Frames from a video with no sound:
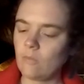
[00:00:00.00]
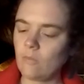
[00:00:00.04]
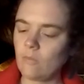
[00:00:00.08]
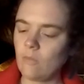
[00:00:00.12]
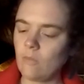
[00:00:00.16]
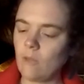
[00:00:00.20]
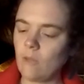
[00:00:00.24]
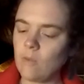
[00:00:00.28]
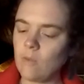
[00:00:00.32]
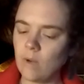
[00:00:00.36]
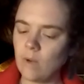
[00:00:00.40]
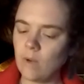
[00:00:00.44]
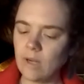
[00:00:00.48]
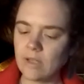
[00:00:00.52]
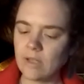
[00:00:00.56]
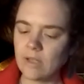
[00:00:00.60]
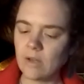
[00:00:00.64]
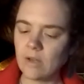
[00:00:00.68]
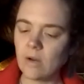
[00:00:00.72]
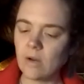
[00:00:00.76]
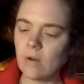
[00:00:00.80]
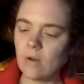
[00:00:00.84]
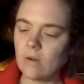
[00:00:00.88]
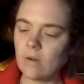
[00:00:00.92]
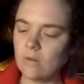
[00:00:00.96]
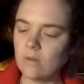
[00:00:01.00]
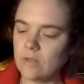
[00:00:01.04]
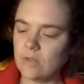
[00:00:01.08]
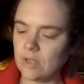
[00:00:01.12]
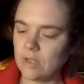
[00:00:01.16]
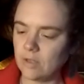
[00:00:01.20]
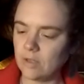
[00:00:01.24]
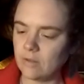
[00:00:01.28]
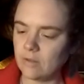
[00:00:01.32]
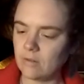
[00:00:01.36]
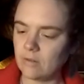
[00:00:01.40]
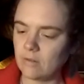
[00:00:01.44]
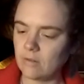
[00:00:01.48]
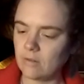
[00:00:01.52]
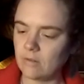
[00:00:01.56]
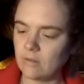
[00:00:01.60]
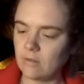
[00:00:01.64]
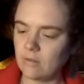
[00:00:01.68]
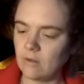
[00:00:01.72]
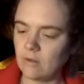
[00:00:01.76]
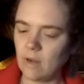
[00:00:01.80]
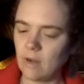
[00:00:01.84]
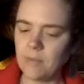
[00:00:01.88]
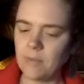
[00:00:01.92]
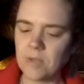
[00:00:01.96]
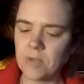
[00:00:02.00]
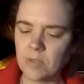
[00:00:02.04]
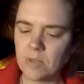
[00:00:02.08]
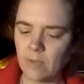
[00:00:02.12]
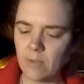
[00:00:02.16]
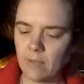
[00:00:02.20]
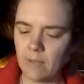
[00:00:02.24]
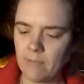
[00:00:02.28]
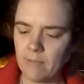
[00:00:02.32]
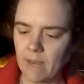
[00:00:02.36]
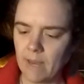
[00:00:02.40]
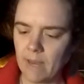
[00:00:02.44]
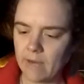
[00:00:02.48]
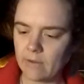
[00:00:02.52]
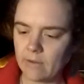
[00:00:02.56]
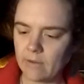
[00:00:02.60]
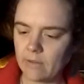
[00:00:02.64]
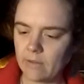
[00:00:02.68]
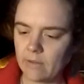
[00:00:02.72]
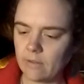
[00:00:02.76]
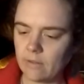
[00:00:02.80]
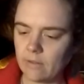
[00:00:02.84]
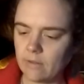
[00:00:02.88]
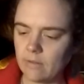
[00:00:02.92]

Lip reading: I wanted to hold you up to my mouth,